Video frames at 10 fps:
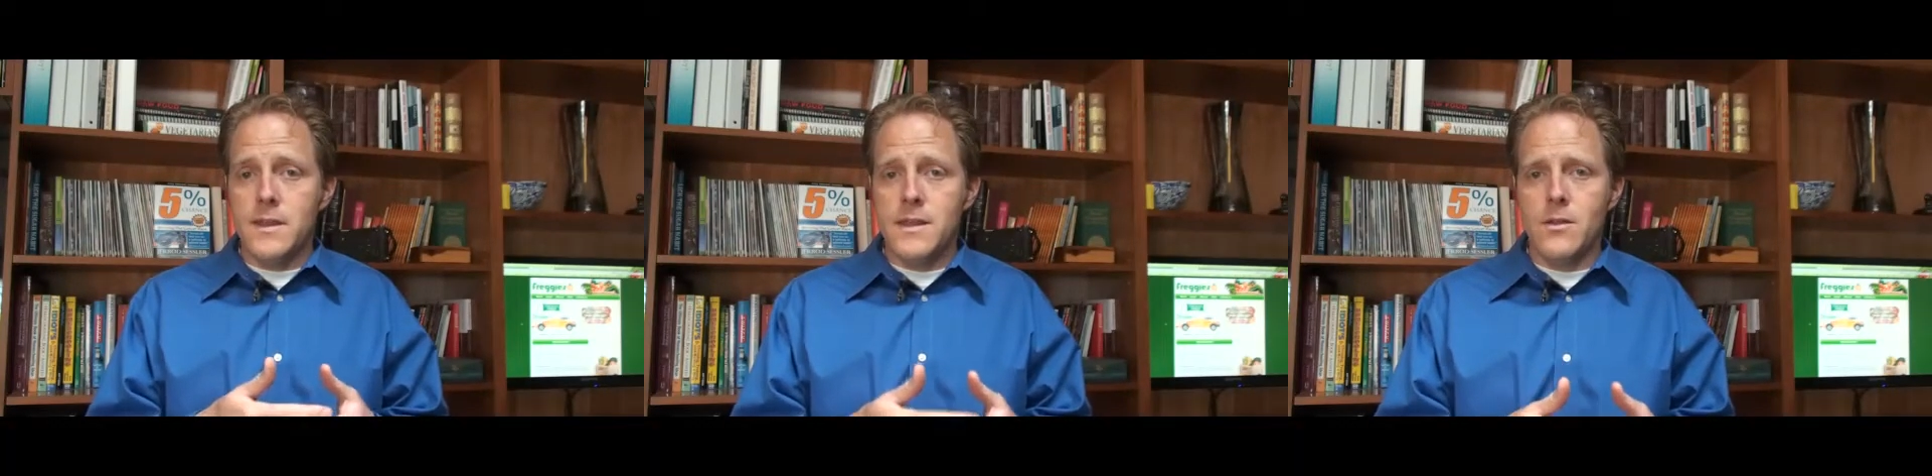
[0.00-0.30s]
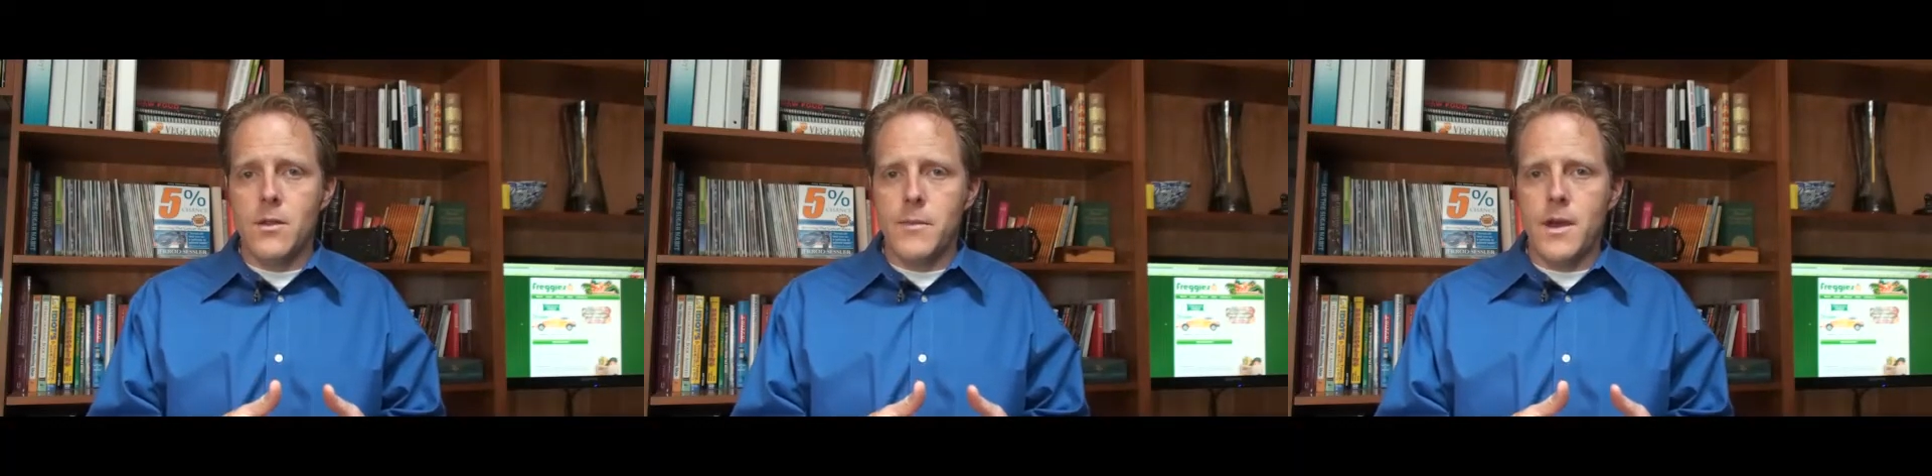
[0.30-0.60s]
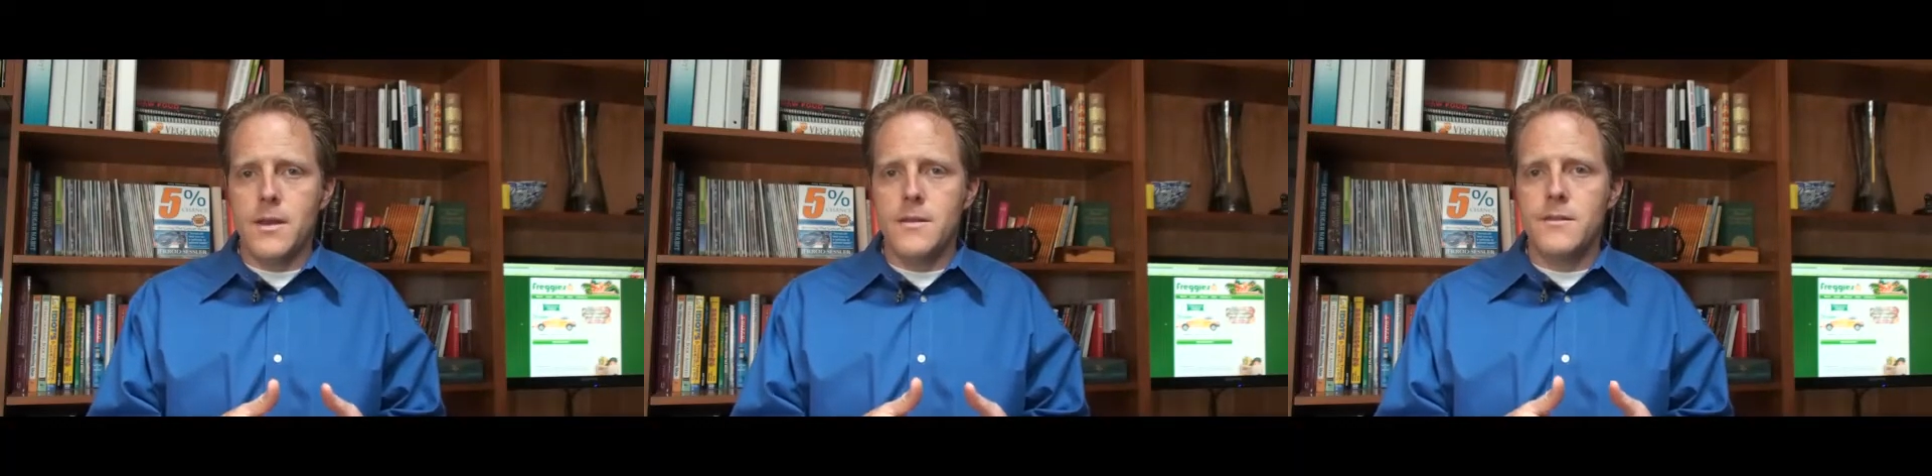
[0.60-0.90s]
to heal our
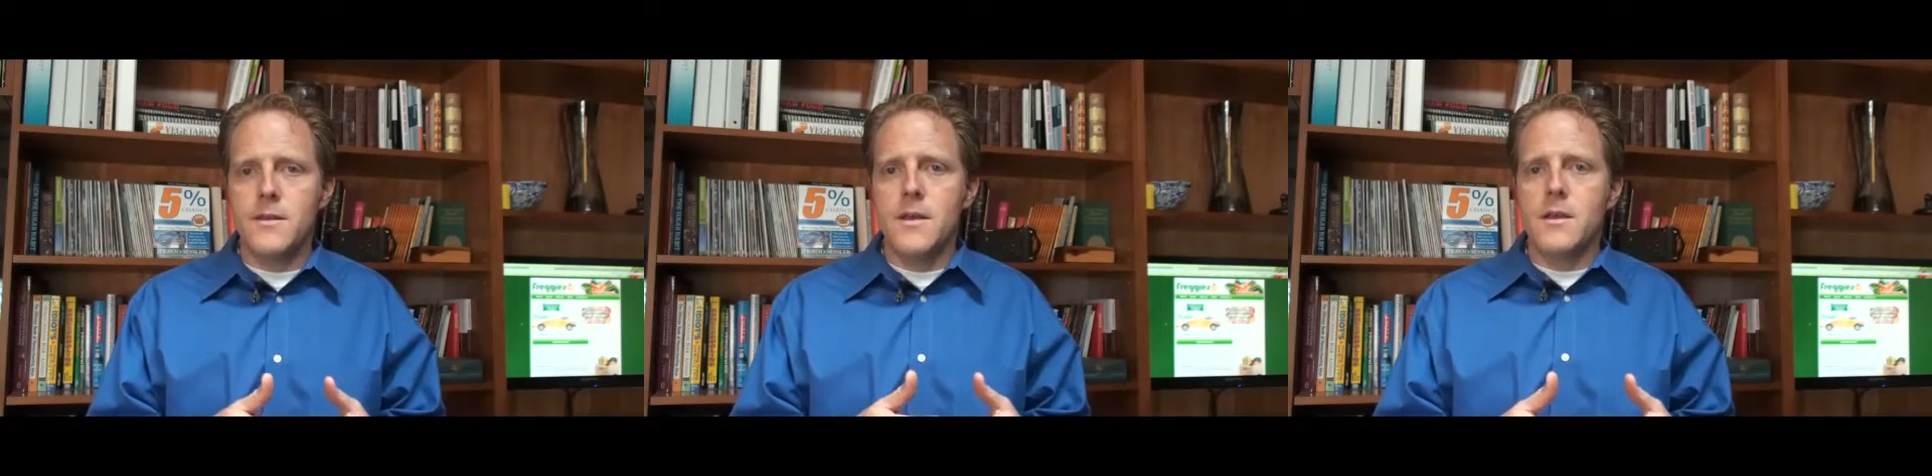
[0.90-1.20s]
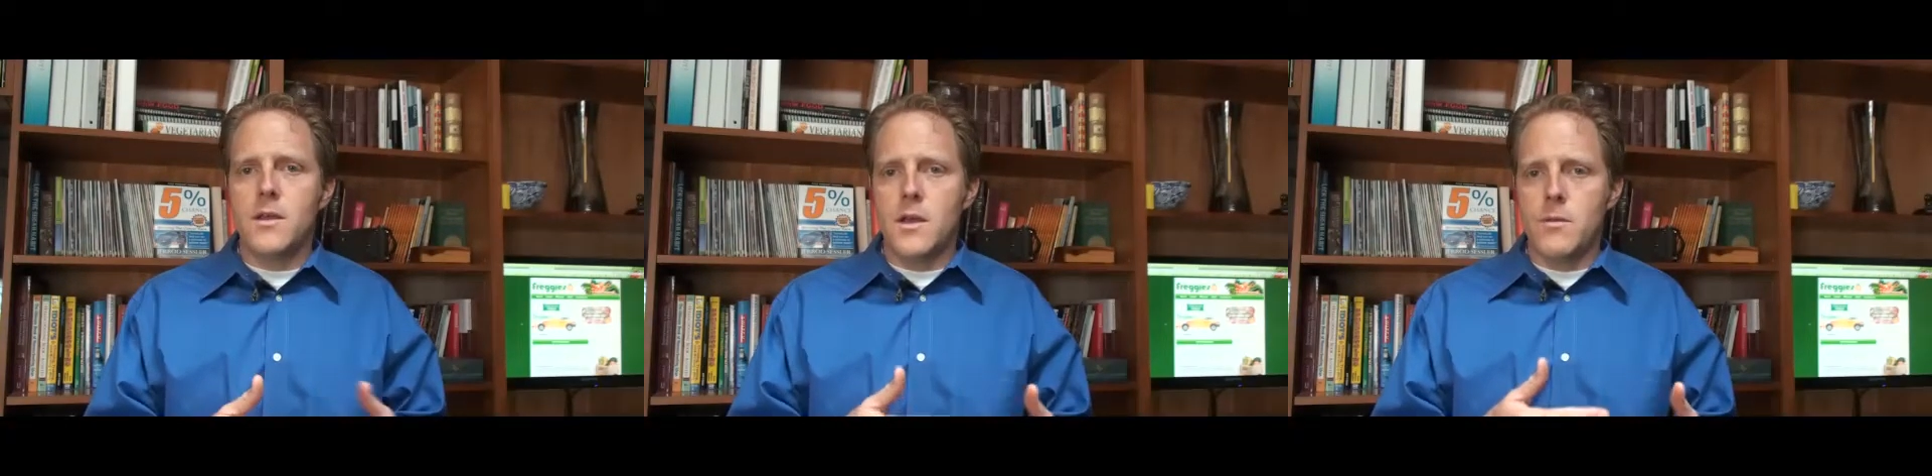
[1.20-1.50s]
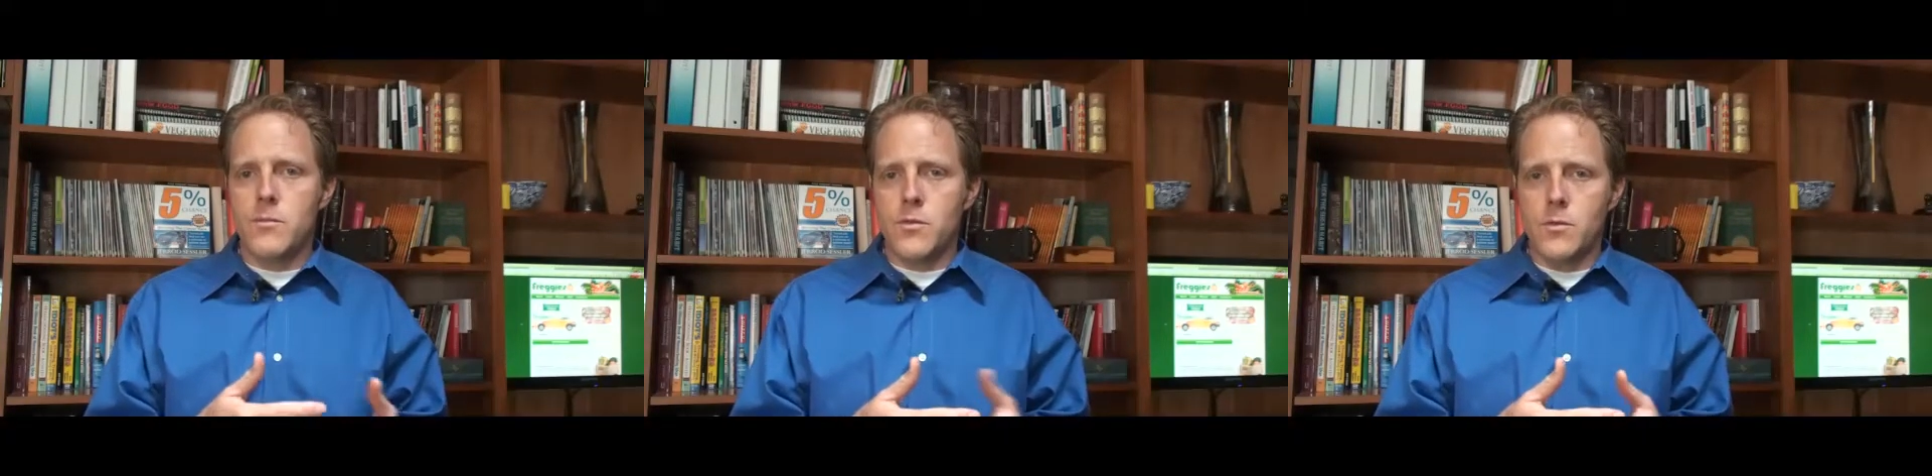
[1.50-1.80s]
bodies
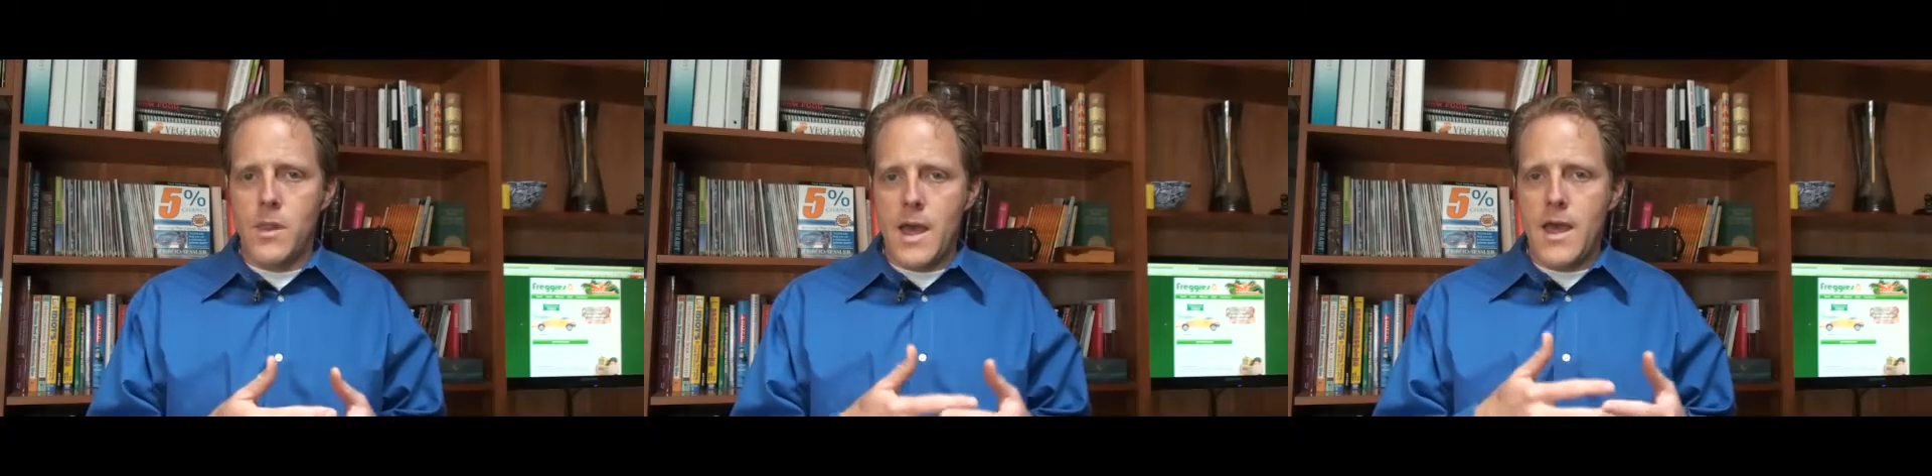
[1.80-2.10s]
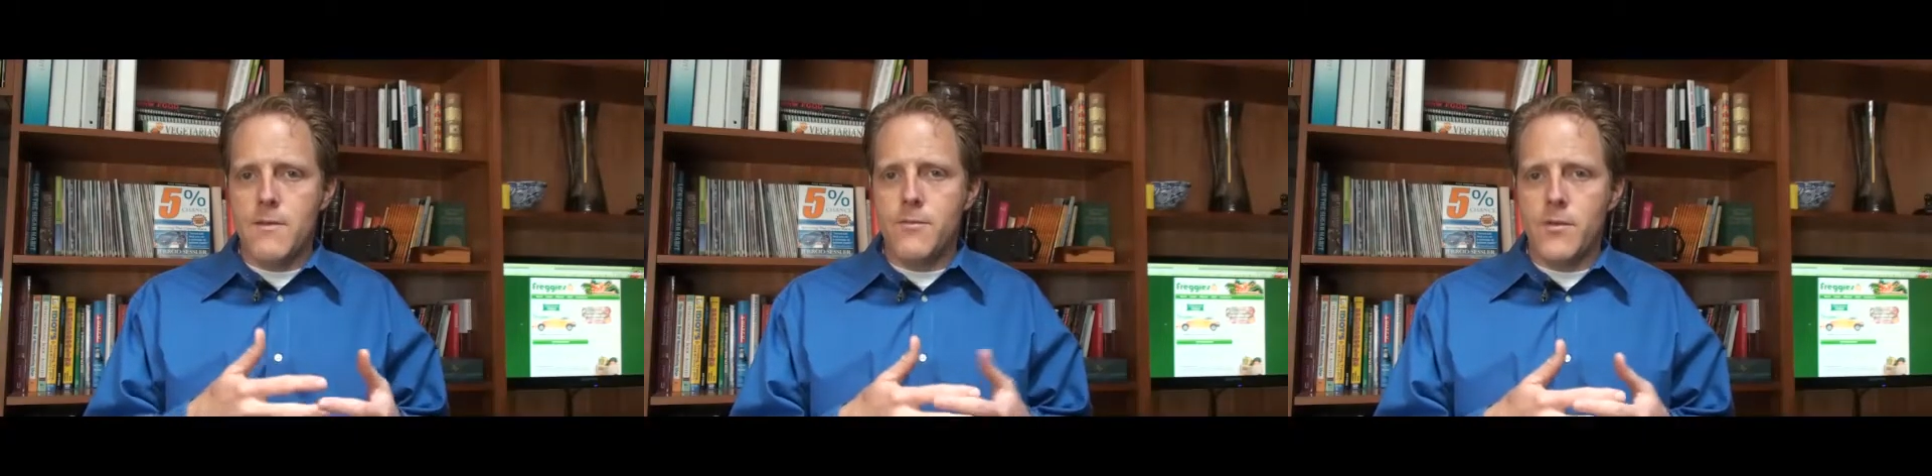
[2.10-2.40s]
come through live,